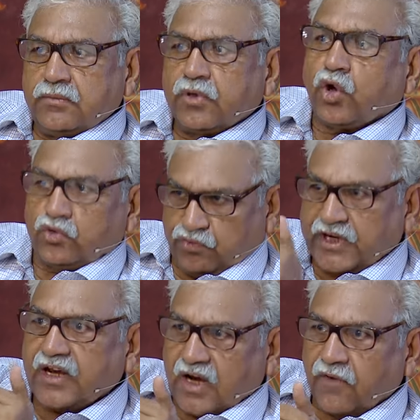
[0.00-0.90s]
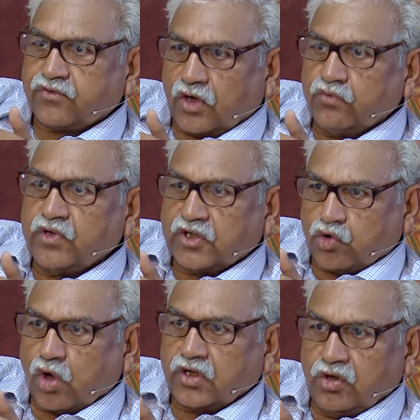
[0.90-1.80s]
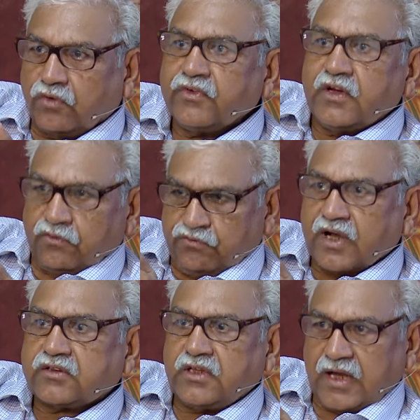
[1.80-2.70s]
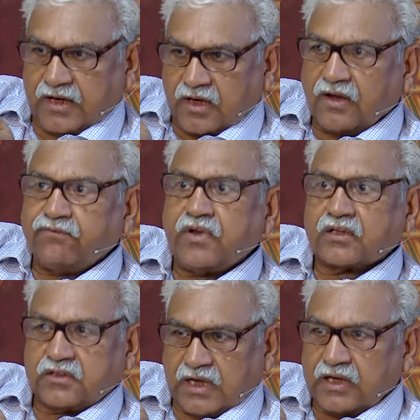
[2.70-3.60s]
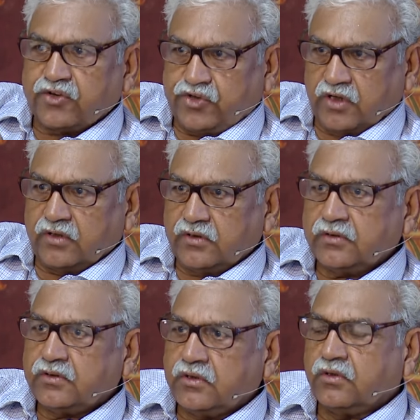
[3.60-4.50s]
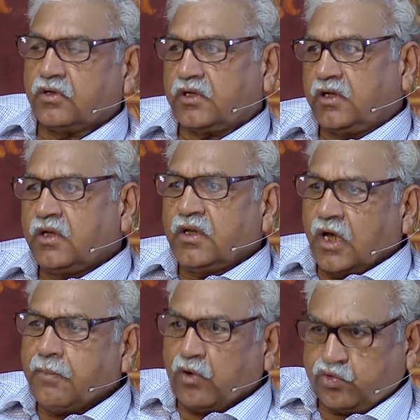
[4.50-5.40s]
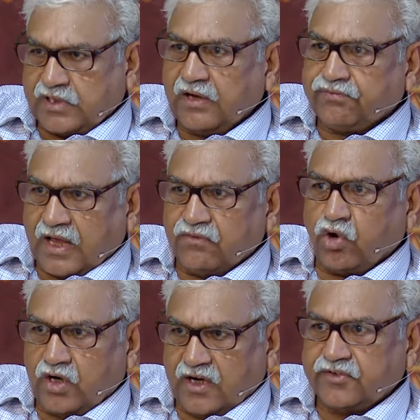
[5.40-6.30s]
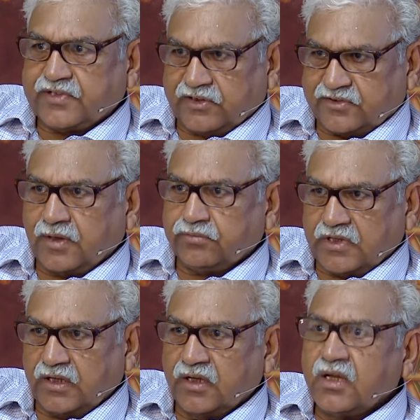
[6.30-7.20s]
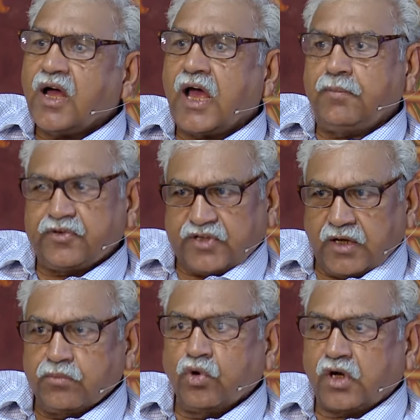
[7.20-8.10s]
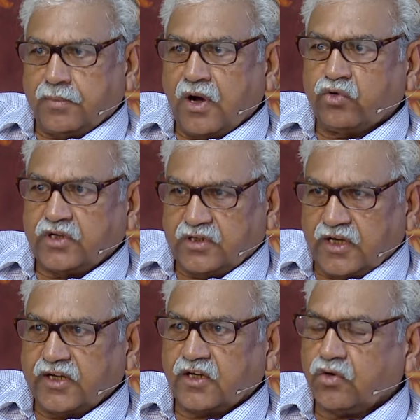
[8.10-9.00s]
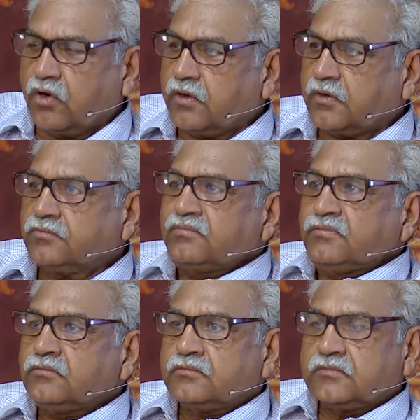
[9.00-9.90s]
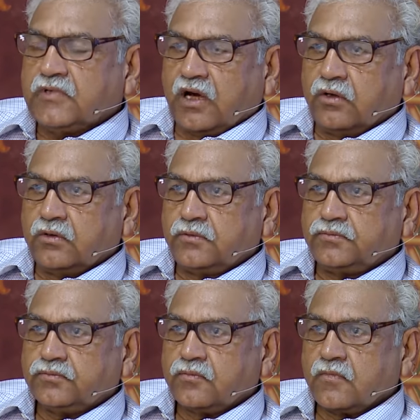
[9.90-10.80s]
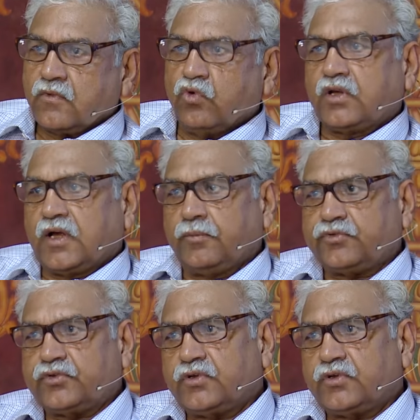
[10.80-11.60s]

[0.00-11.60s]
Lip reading: because we are, after all, we are talking of vyakta and avyakta ajna. About self, I have already said something. I'll be saying more about it later on. Now, here comes